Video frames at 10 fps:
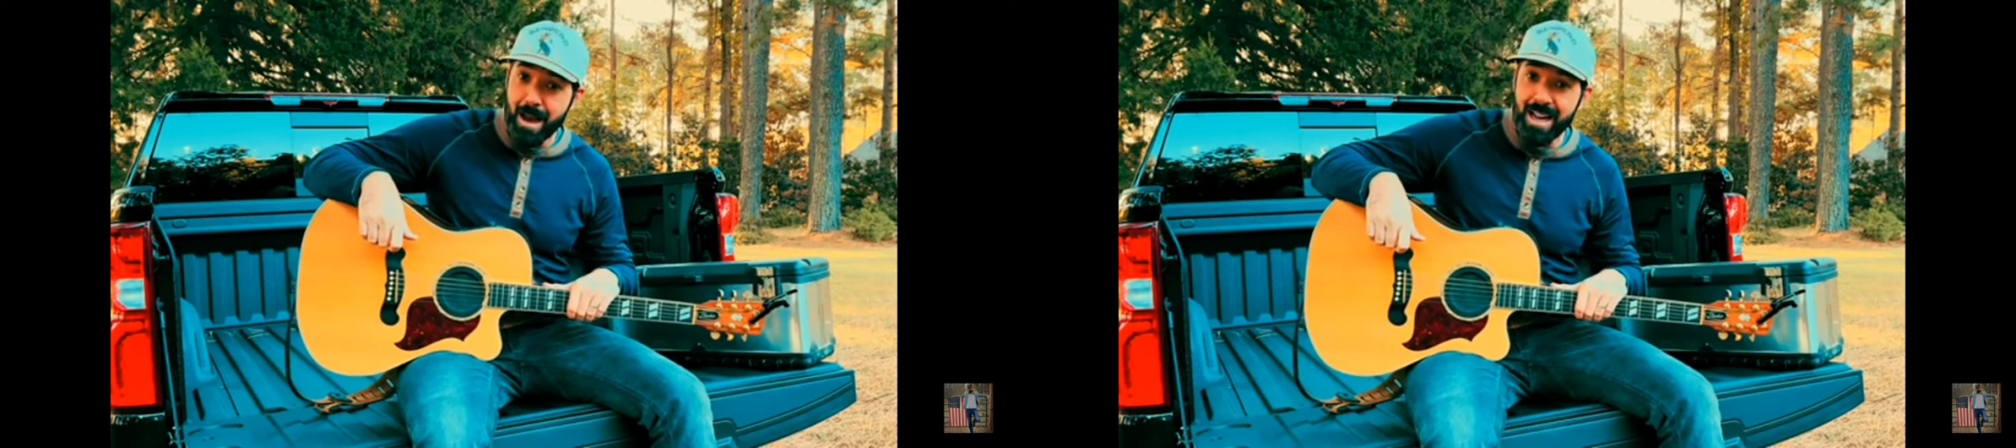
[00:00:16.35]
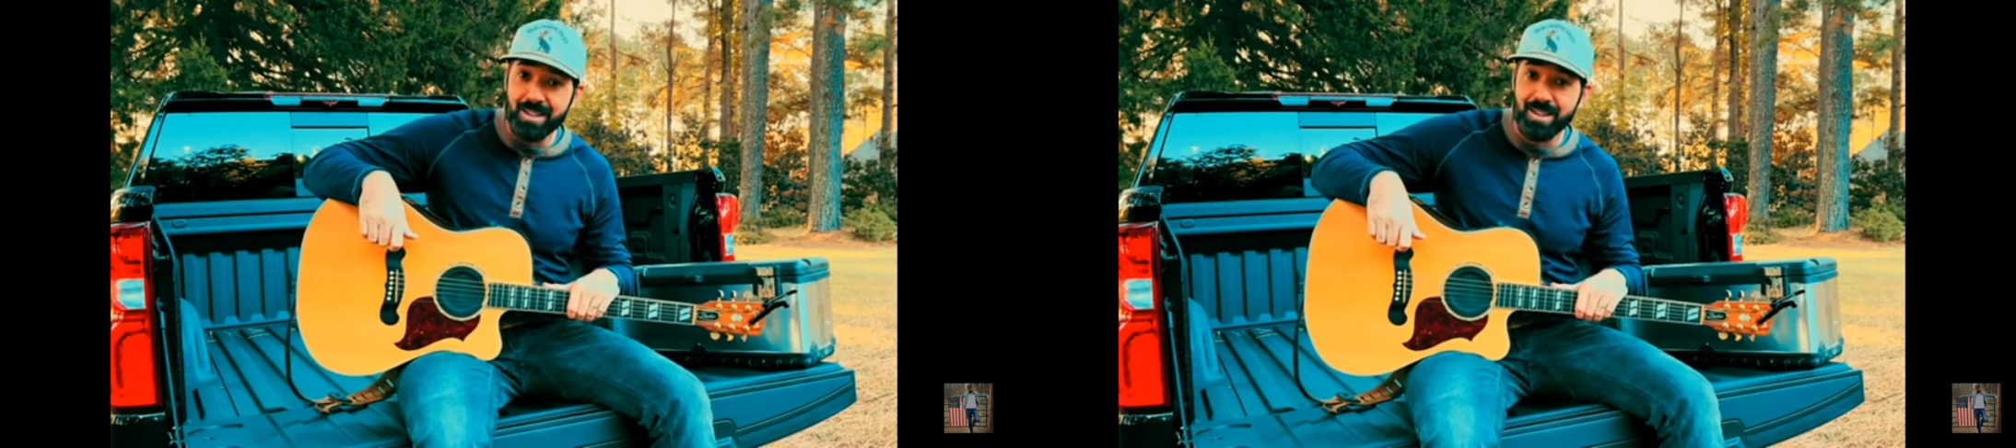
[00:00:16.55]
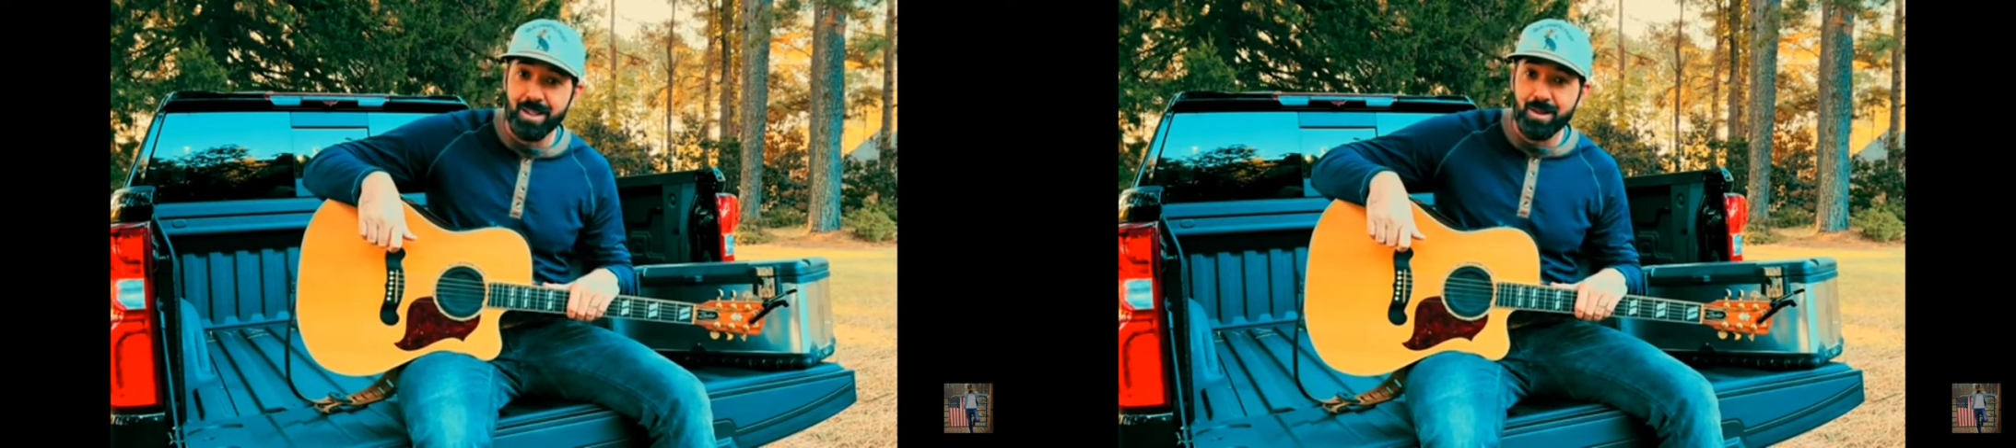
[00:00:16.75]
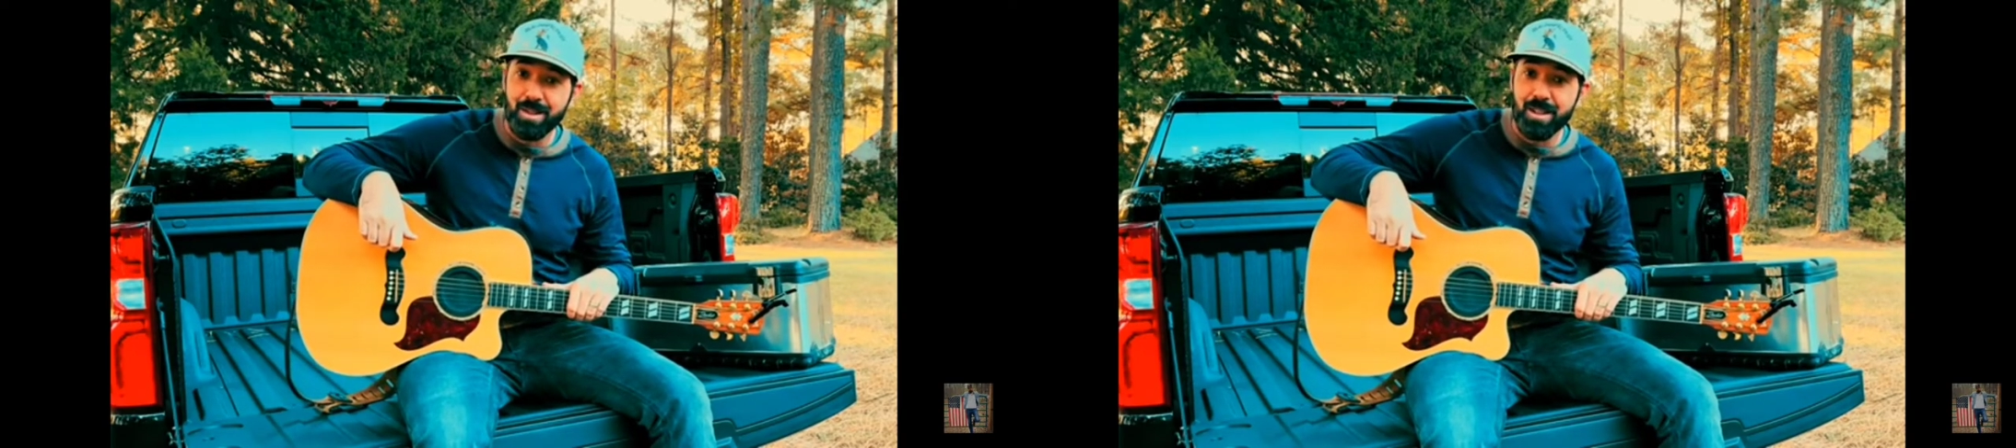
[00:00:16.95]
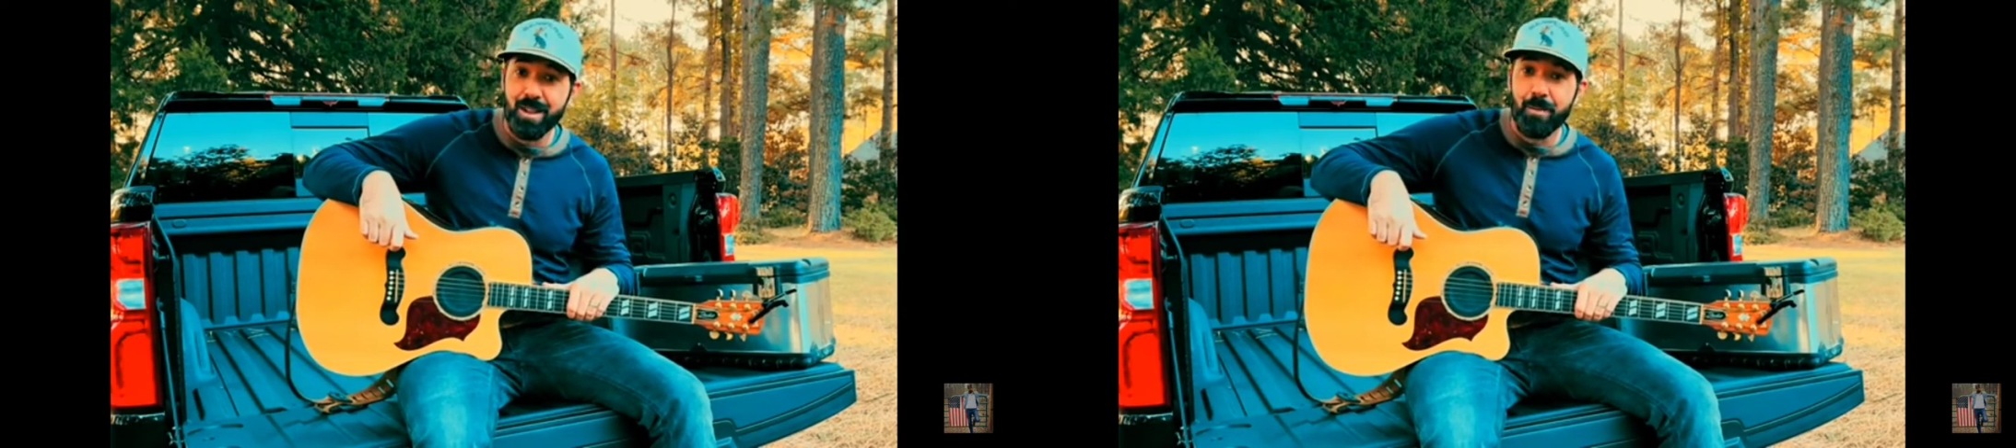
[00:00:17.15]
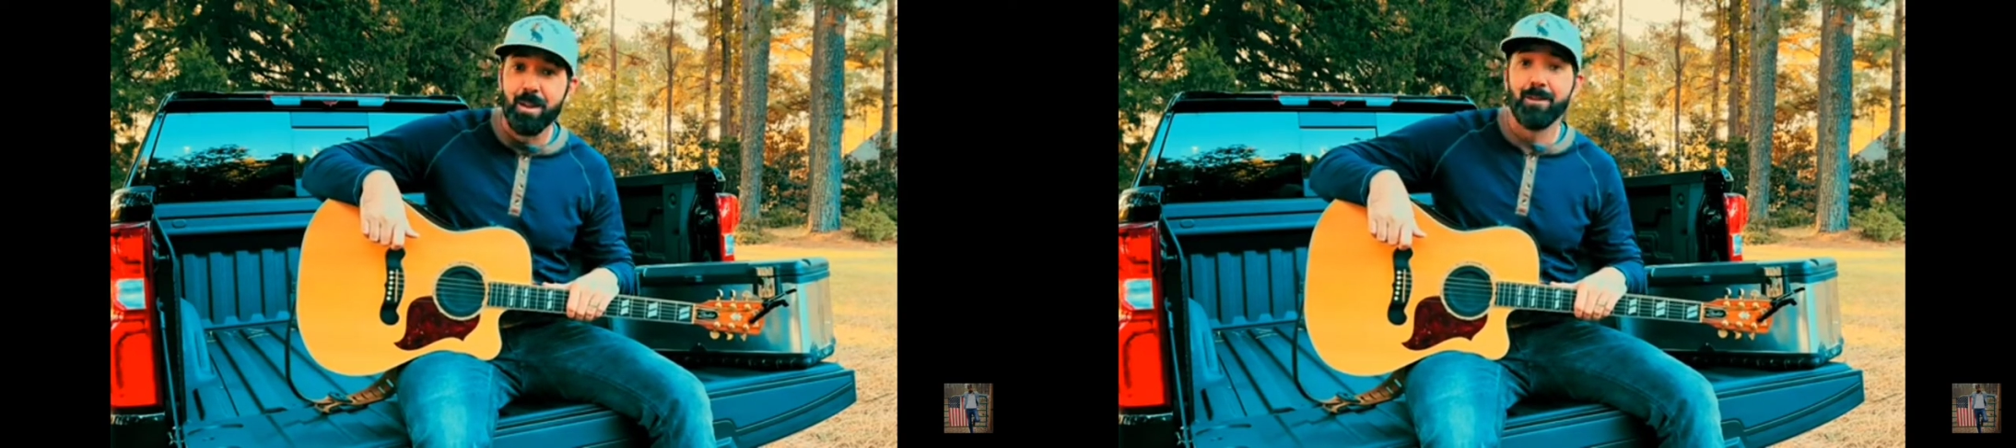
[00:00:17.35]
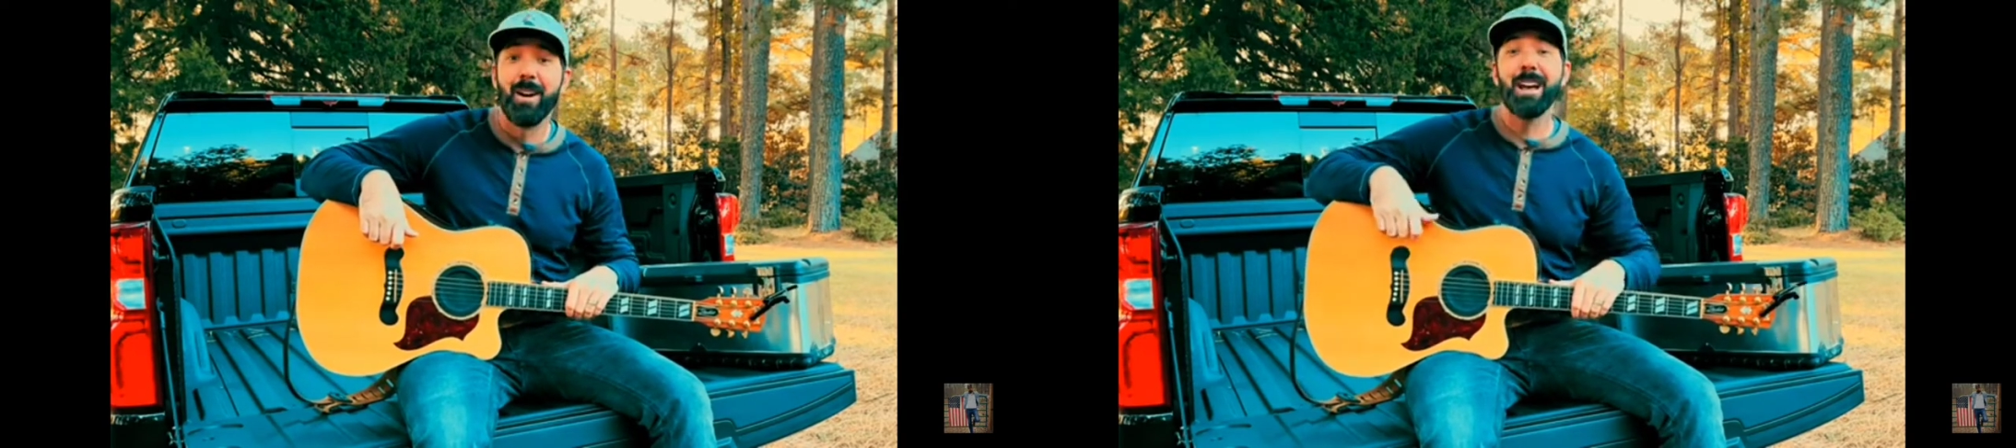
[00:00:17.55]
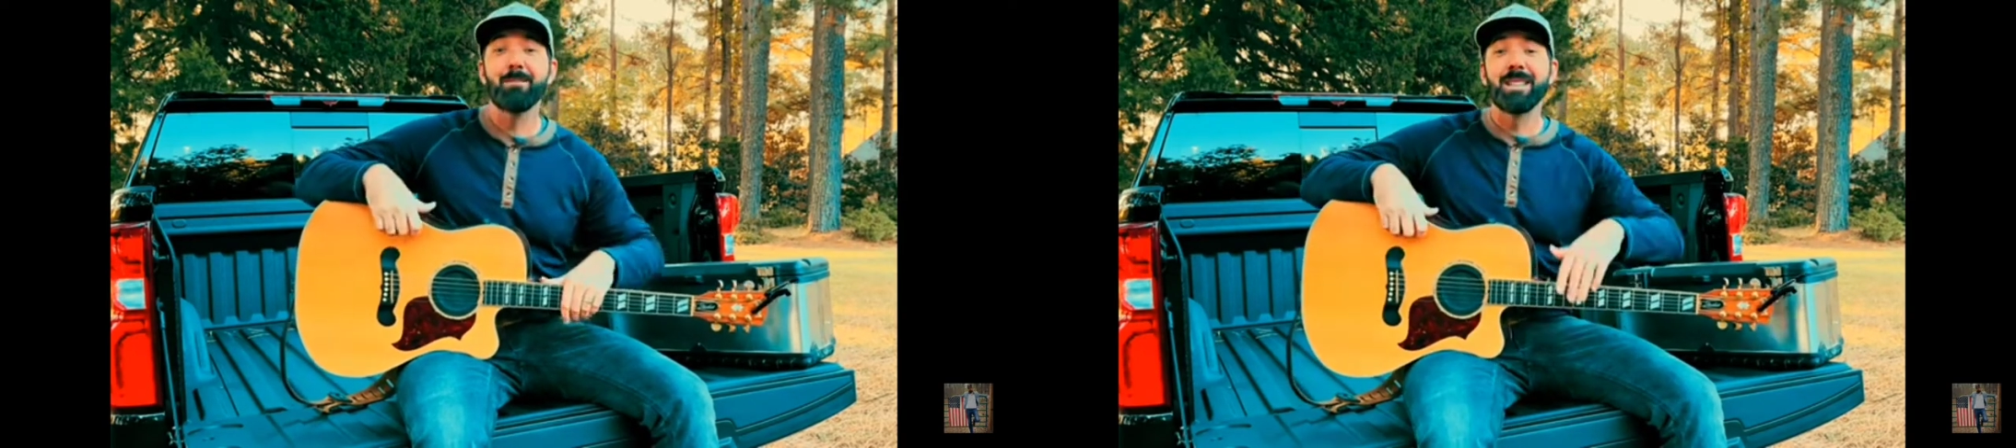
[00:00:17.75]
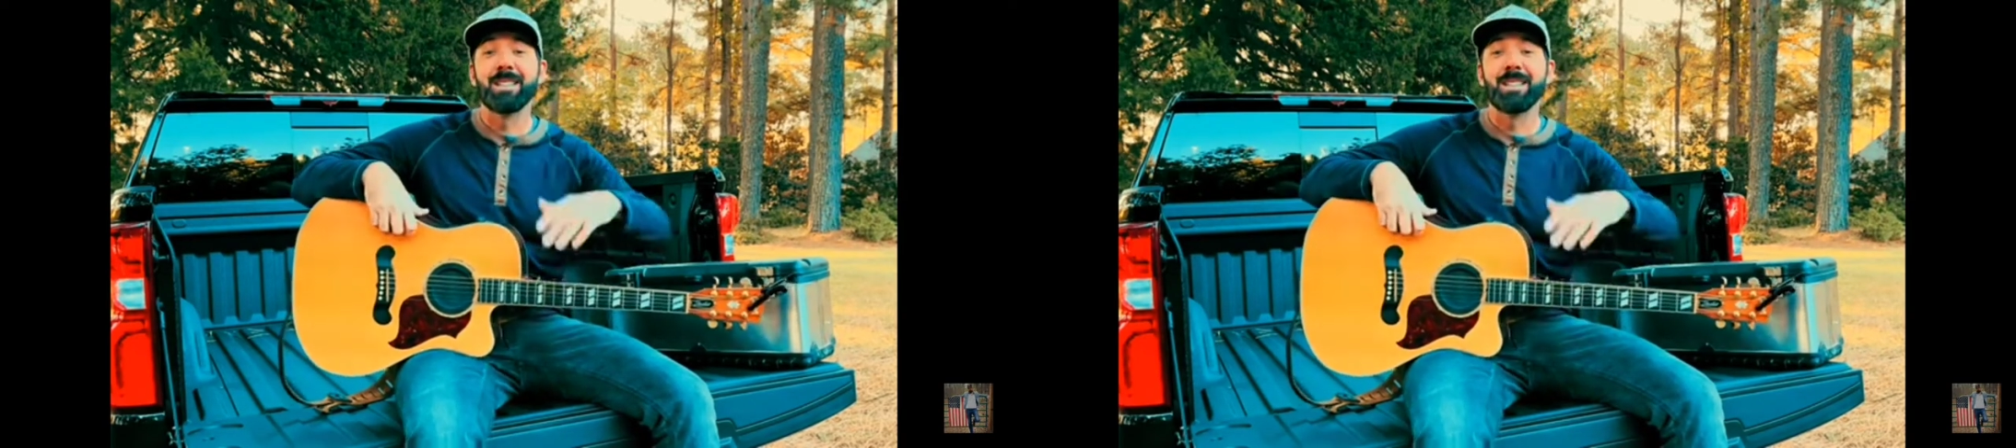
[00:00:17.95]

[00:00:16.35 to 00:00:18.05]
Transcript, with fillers: pantsuits. Families